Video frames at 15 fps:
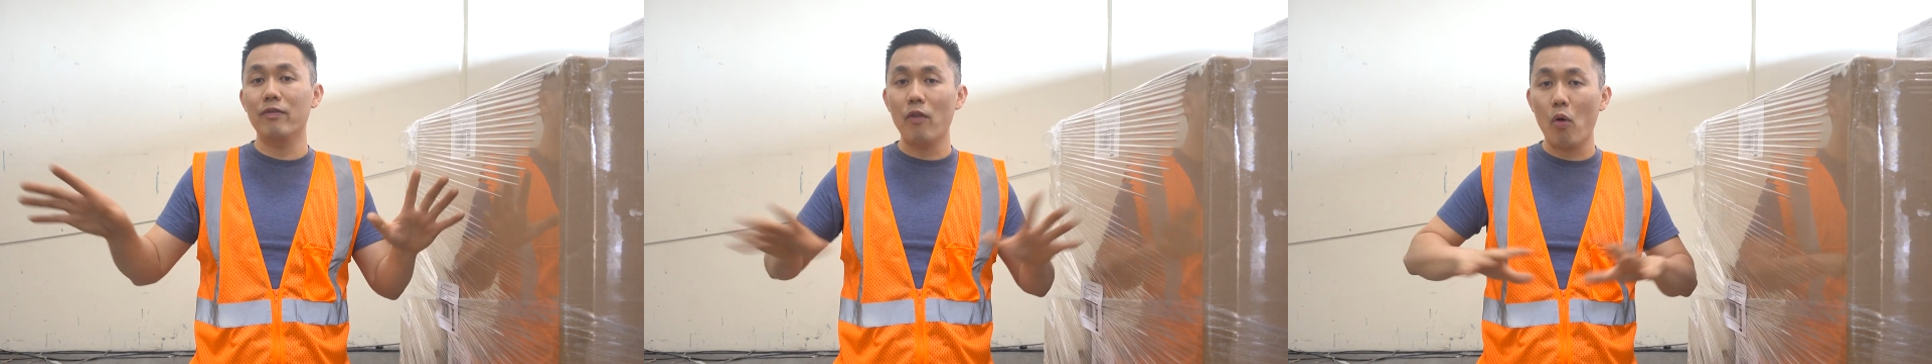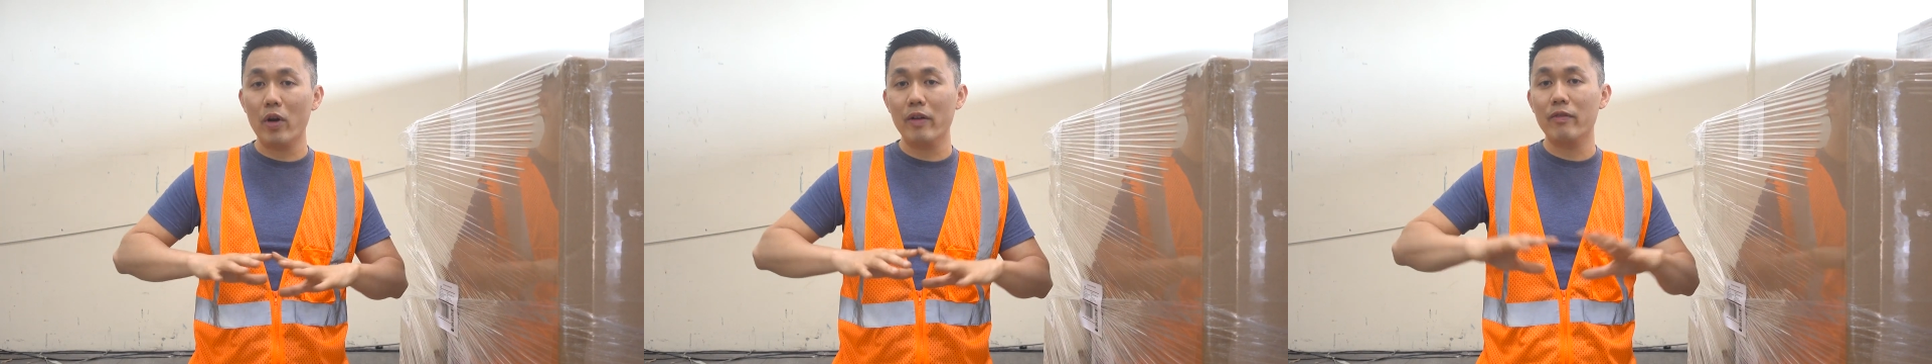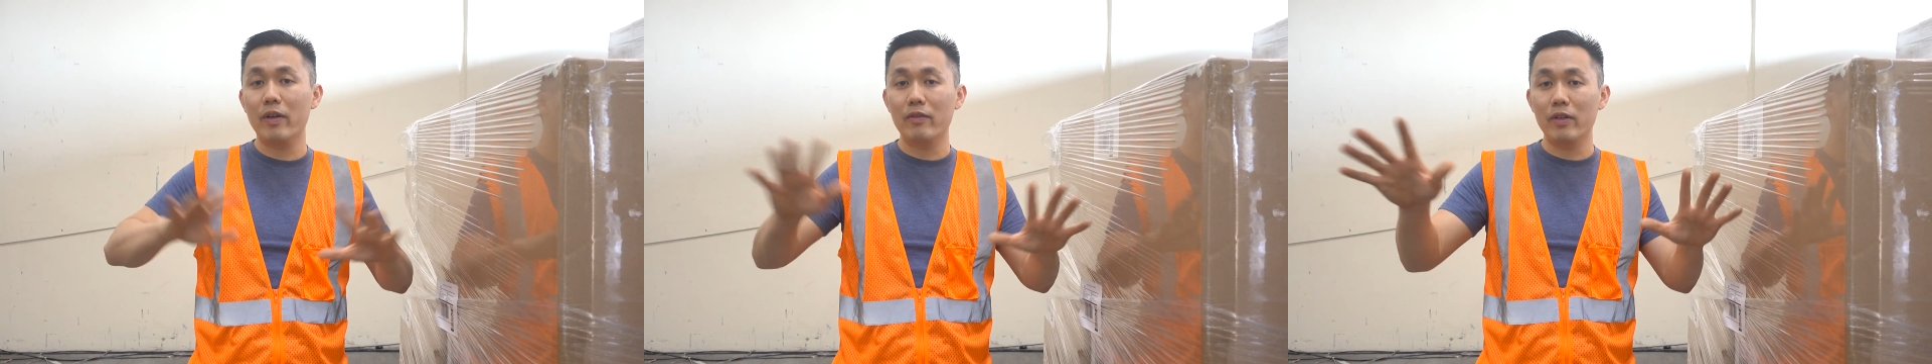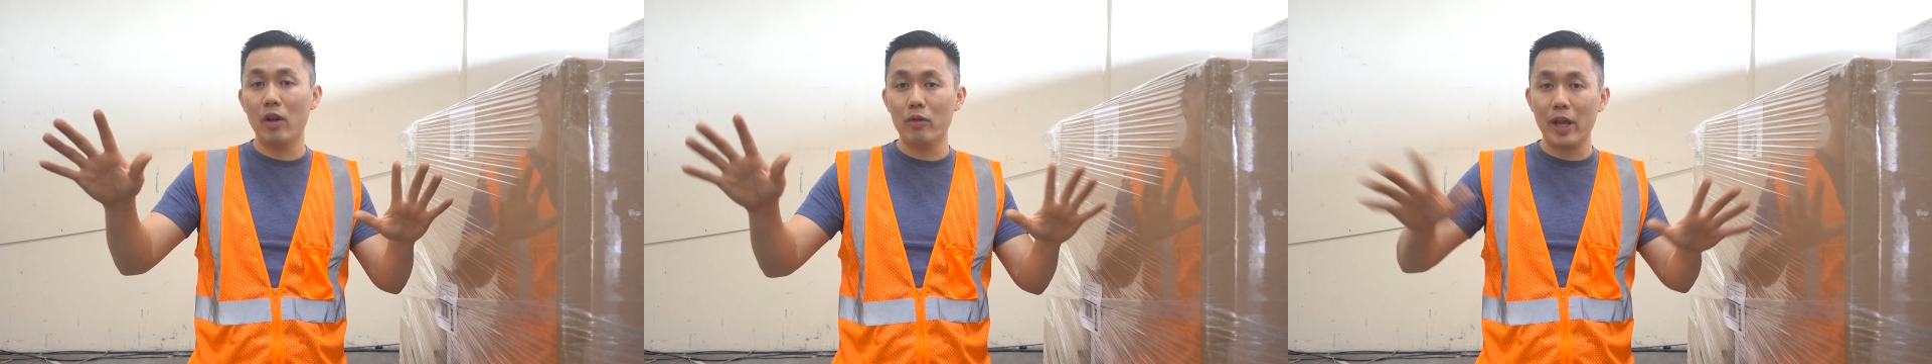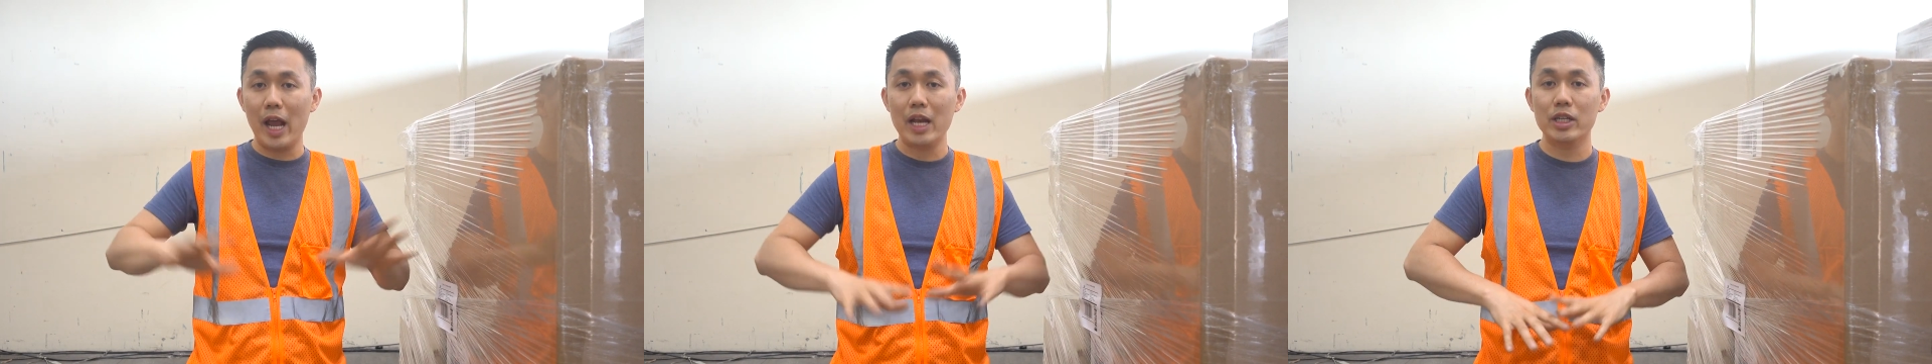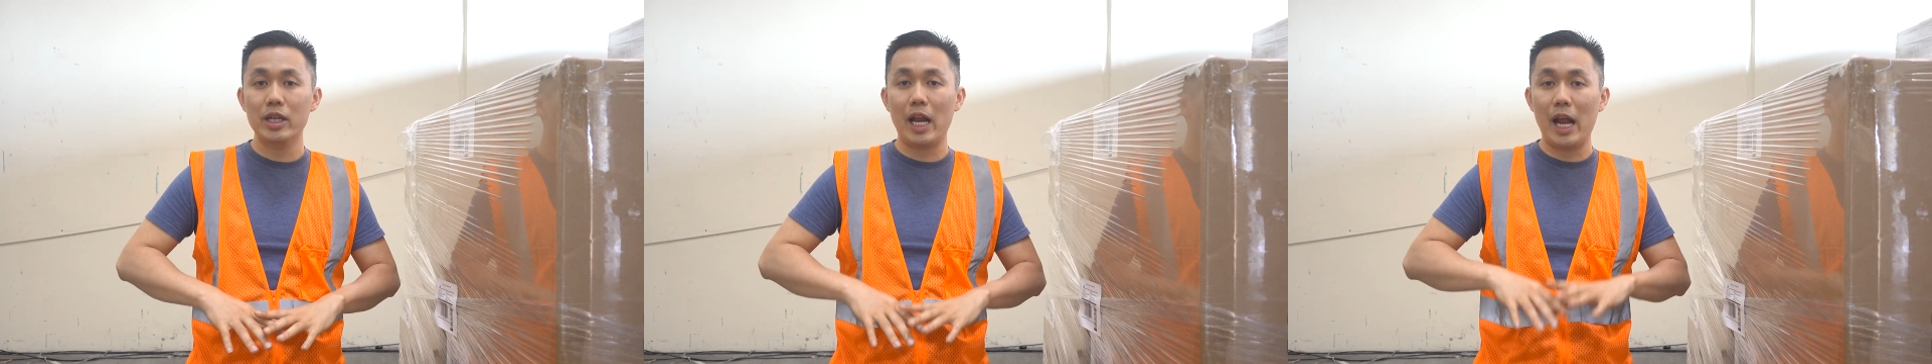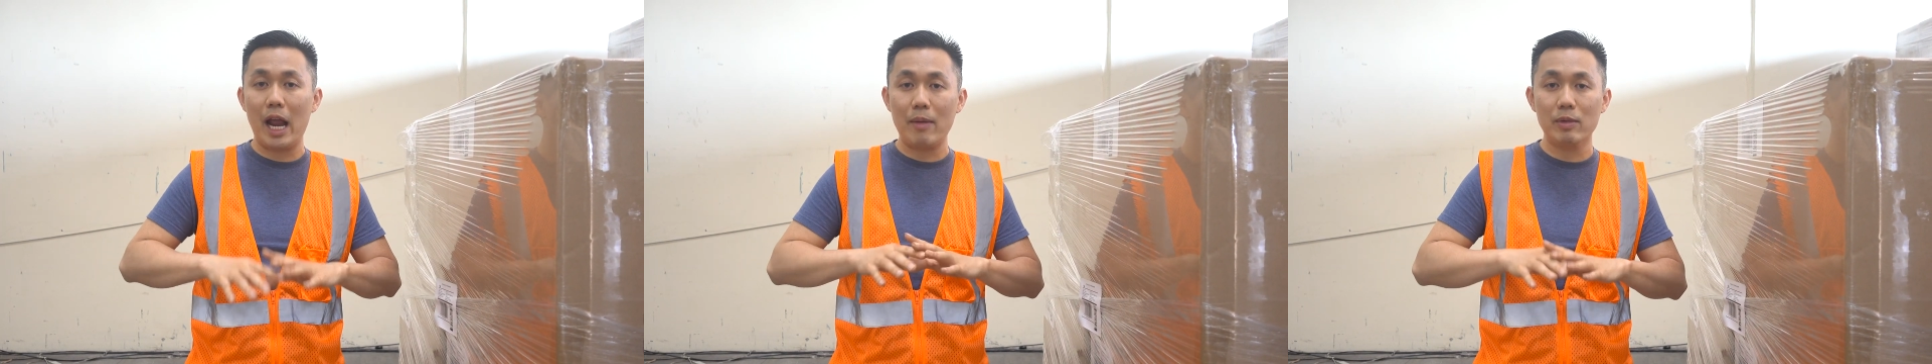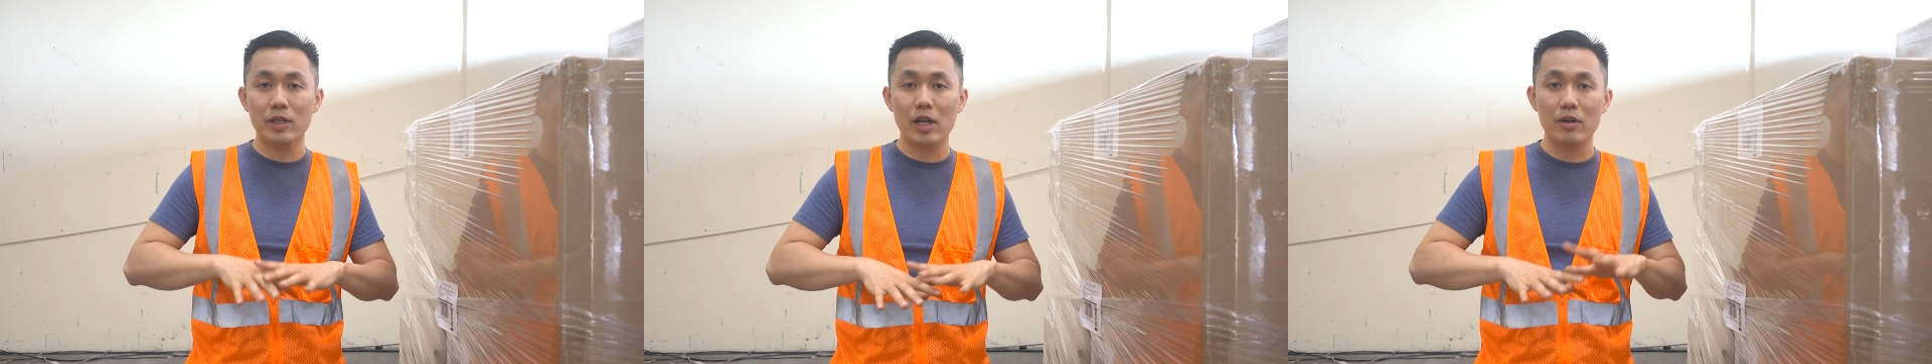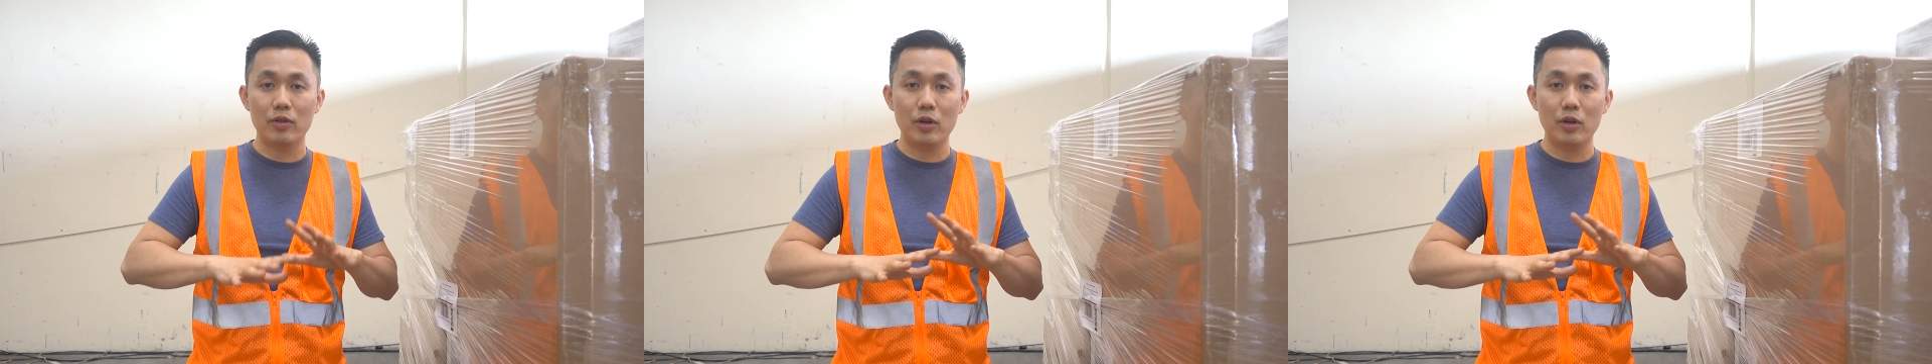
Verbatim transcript: four different locations that Amazon